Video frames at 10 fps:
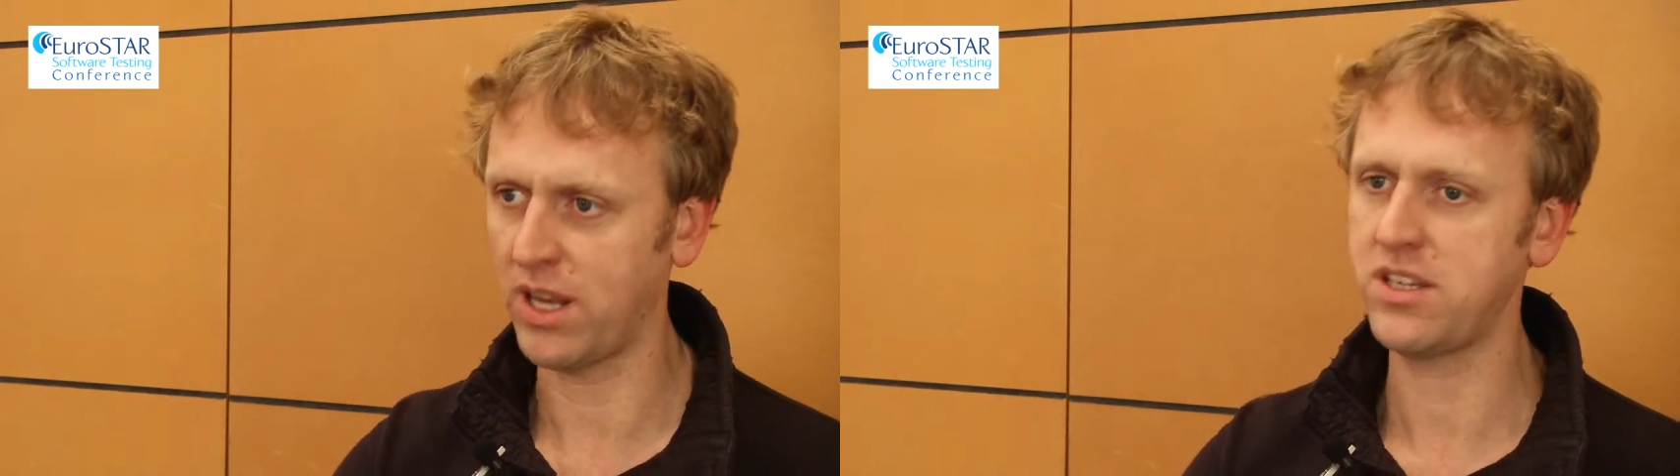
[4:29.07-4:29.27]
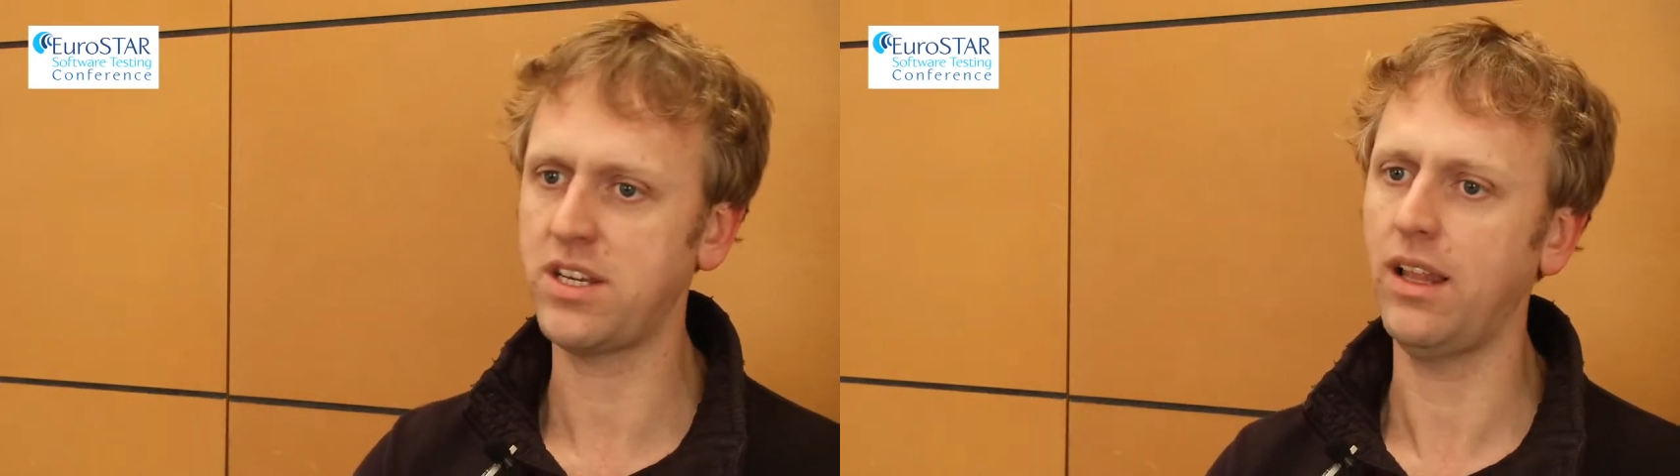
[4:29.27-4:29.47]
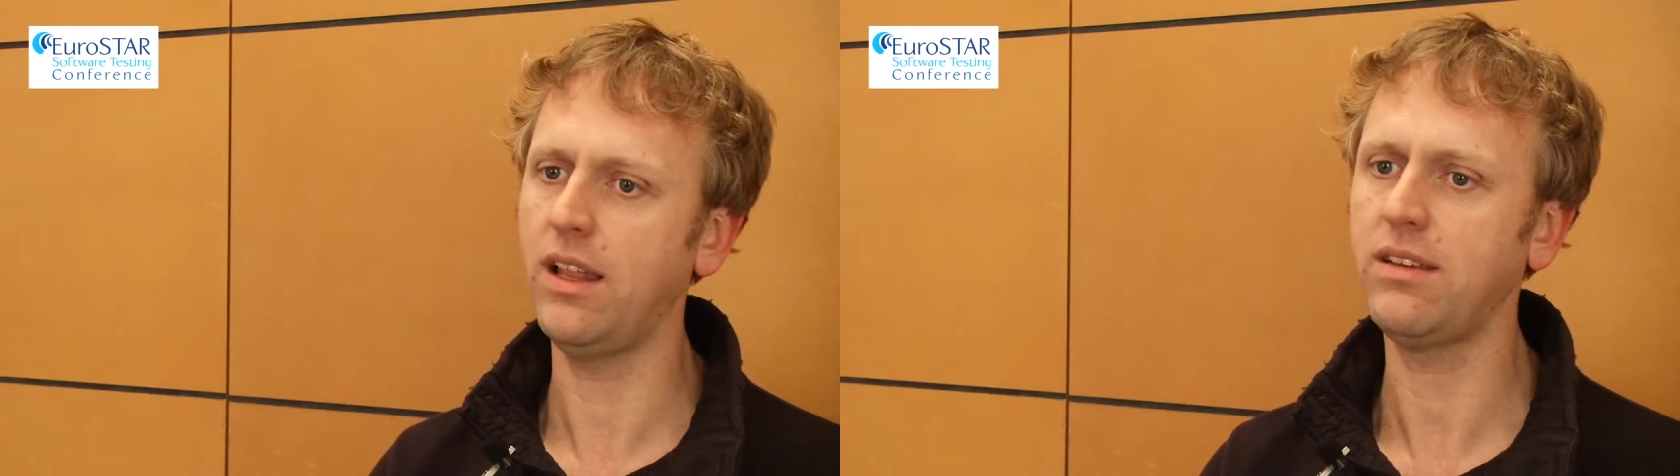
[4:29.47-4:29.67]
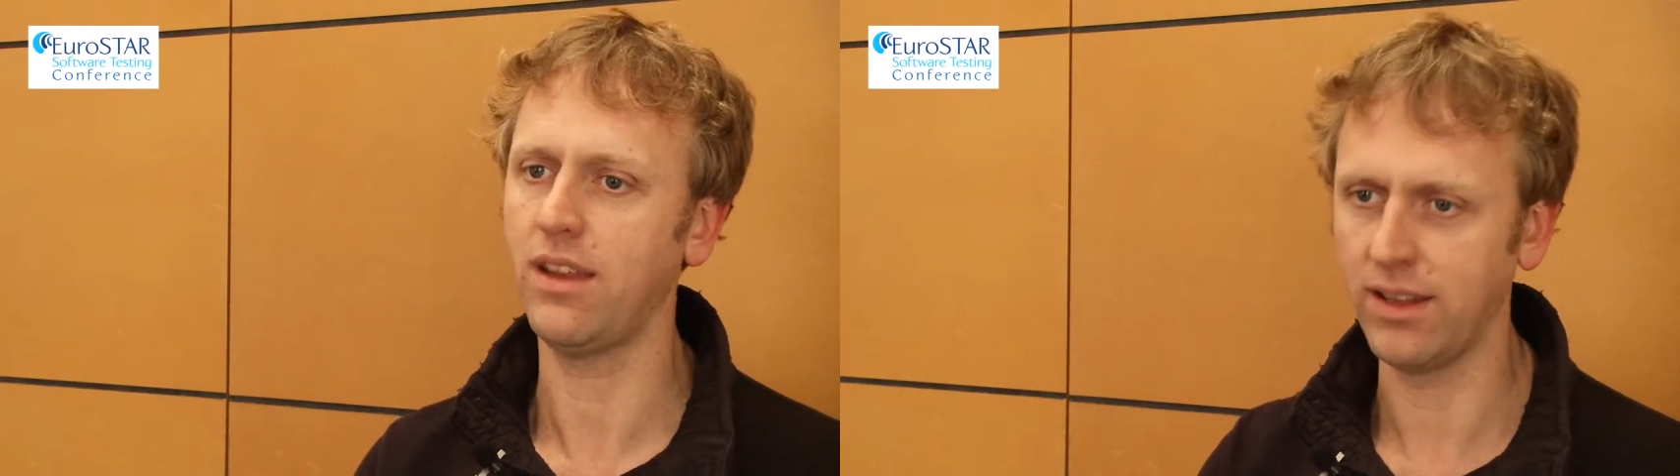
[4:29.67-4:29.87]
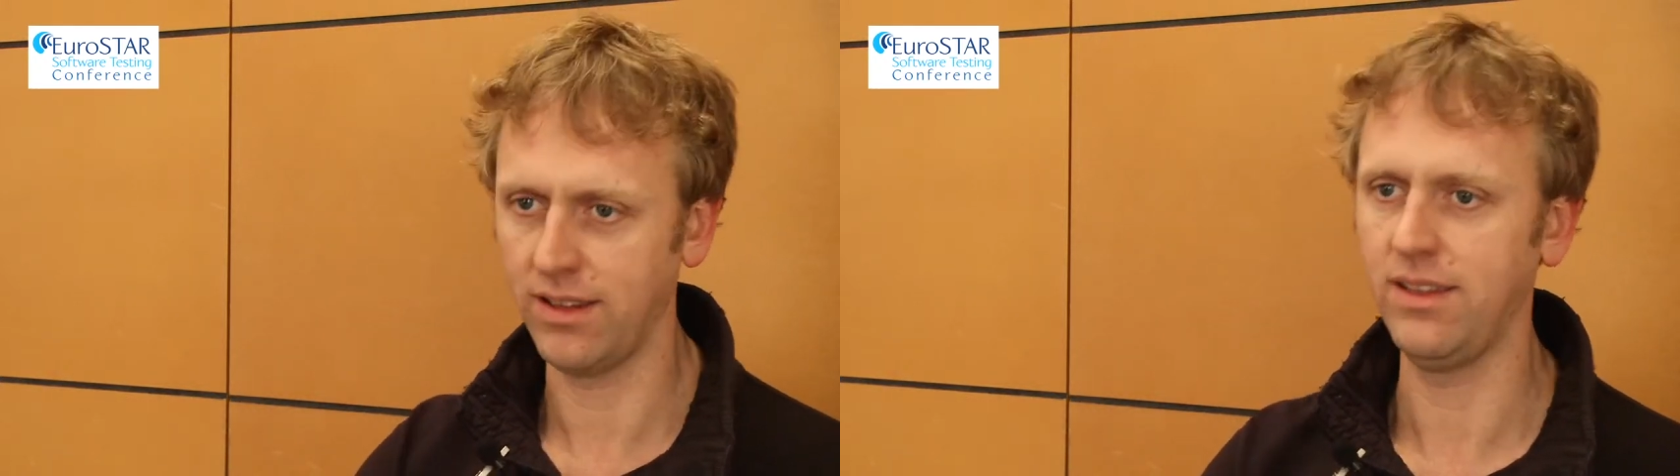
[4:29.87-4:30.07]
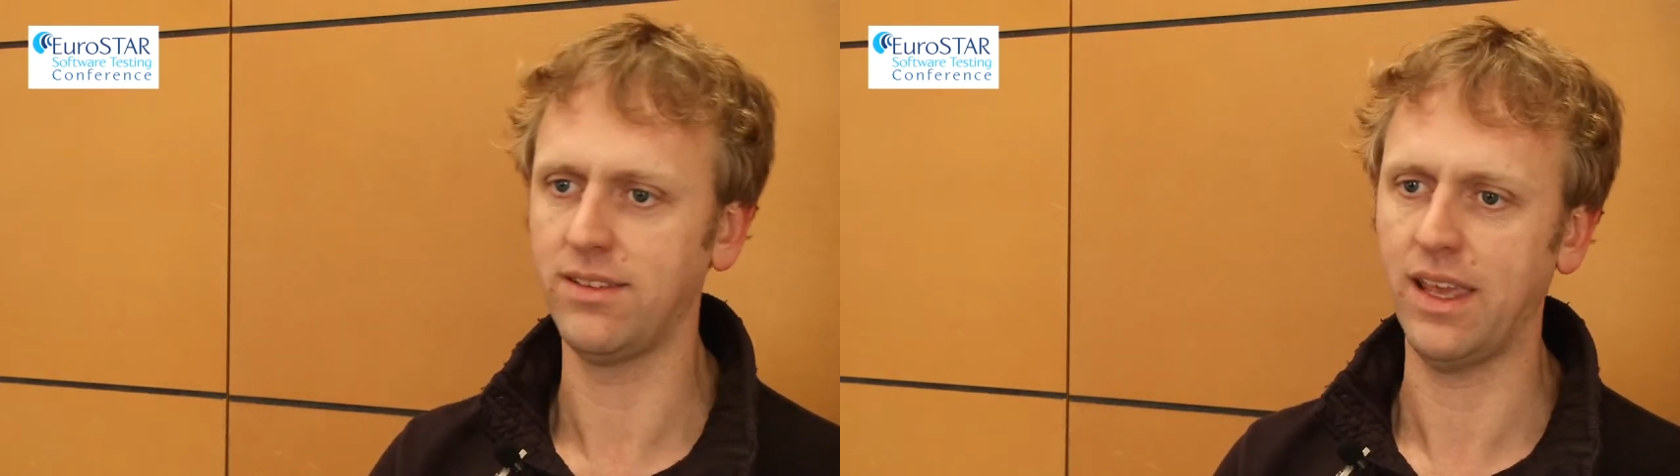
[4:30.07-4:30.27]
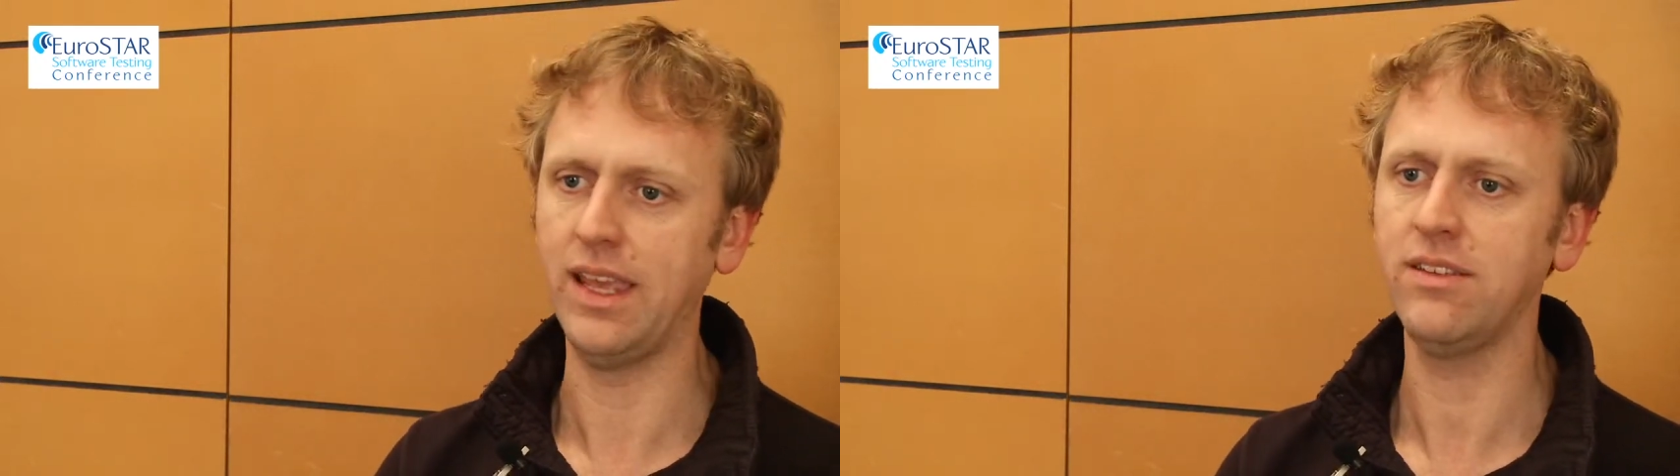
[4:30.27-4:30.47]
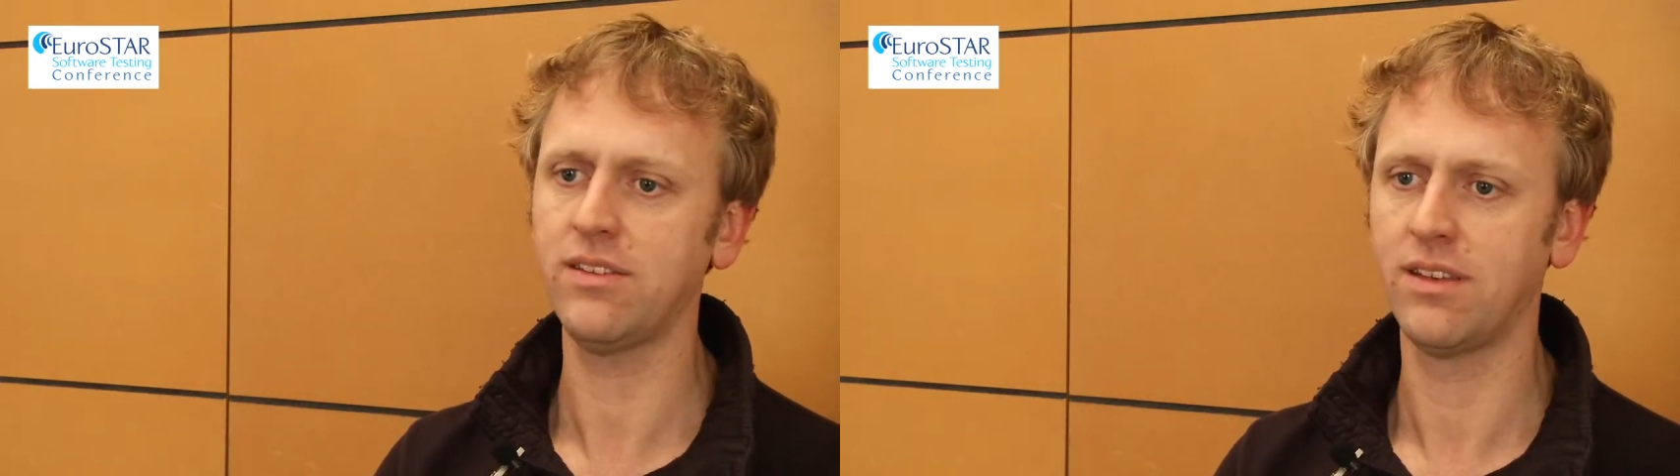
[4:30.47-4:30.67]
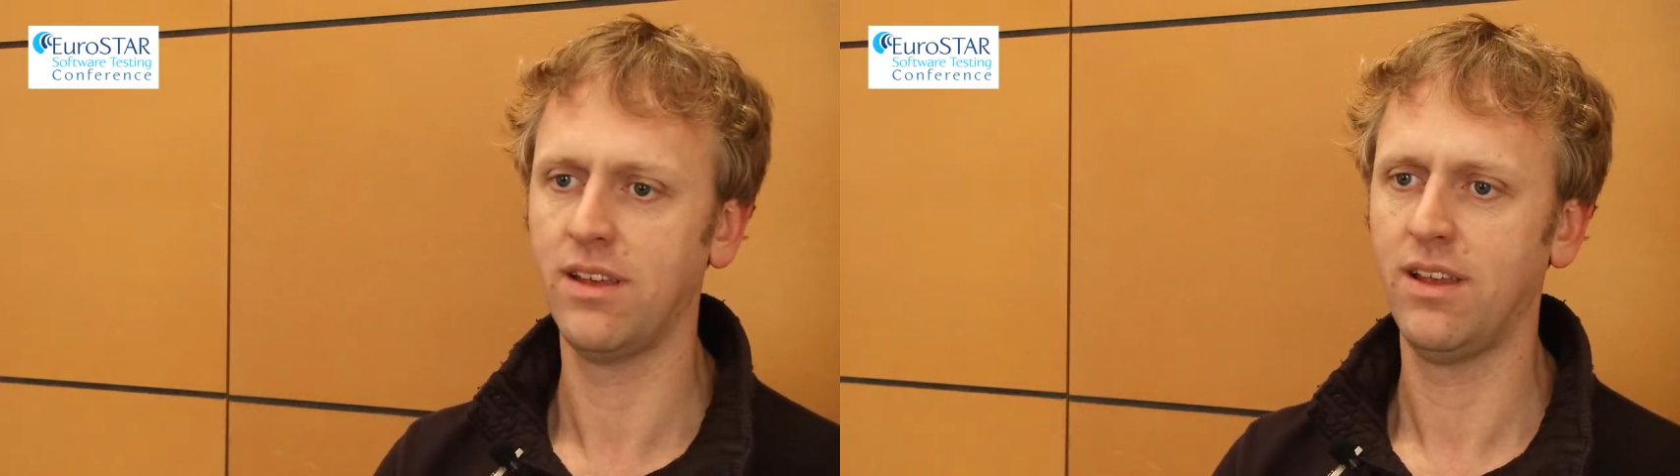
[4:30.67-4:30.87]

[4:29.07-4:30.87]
challenging these things